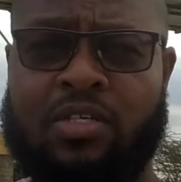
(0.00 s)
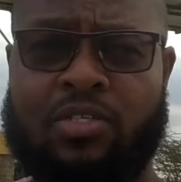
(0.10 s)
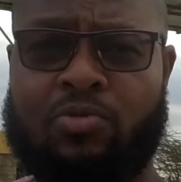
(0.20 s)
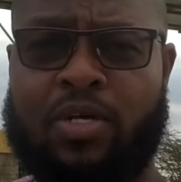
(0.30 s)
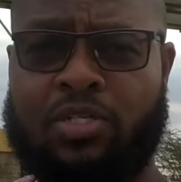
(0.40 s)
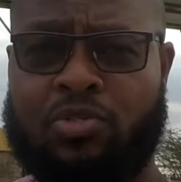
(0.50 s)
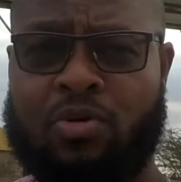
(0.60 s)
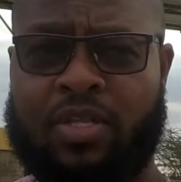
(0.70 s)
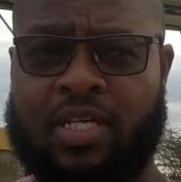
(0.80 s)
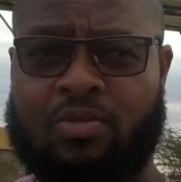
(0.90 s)
to ensure
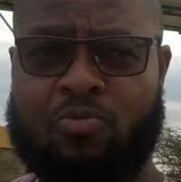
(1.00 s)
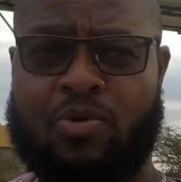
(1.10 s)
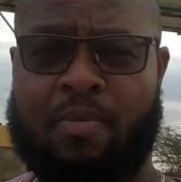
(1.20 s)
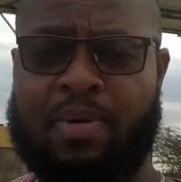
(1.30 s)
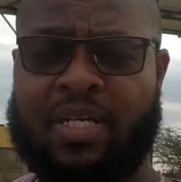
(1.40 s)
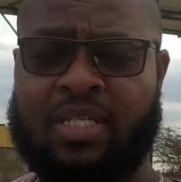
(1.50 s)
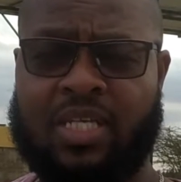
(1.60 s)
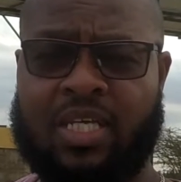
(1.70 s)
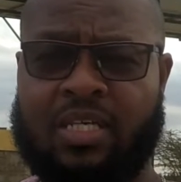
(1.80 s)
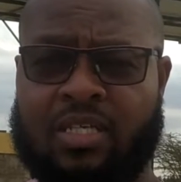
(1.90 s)
that we are better
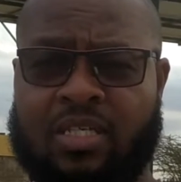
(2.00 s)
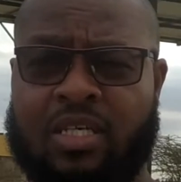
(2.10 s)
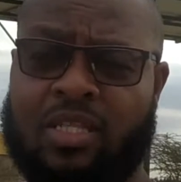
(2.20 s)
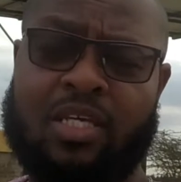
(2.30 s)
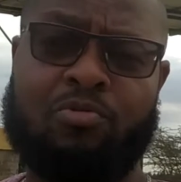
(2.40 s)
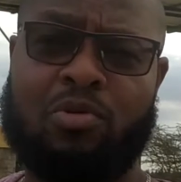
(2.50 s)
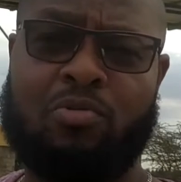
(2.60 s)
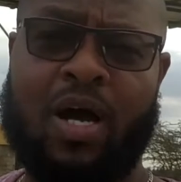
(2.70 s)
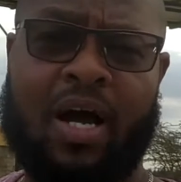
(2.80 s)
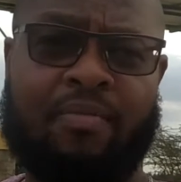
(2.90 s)
skilled than we
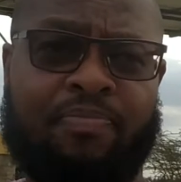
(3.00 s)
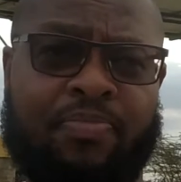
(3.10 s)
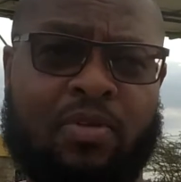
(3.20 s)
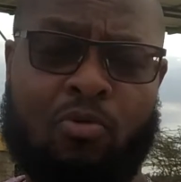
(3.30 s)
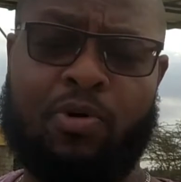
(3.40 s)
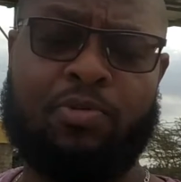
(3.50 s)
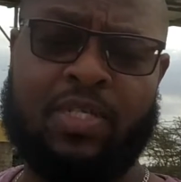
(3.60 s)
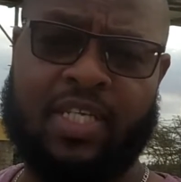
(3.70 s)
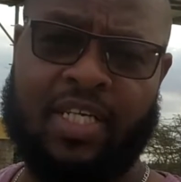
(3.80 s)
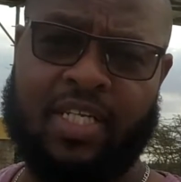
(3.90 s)
were when we
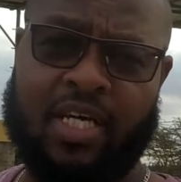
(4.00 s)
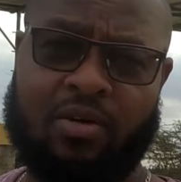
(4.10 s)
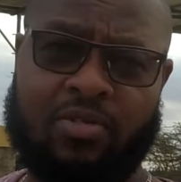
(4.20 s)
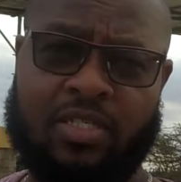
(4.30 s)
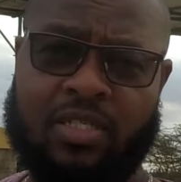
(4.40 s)
started out.